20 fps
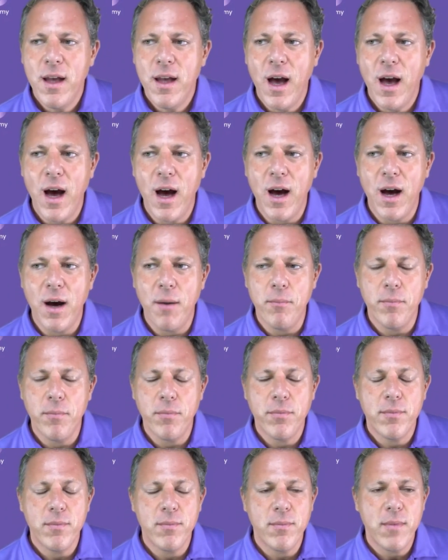um,
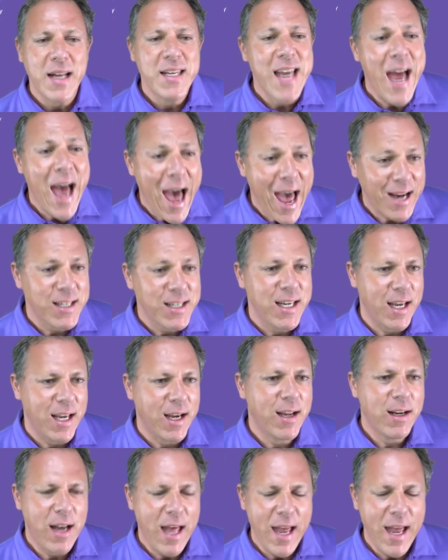a tactic
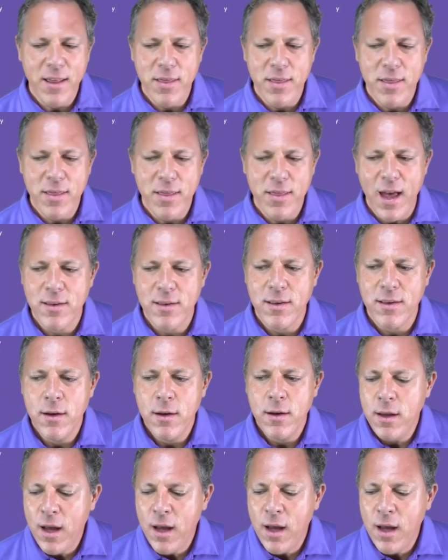like this,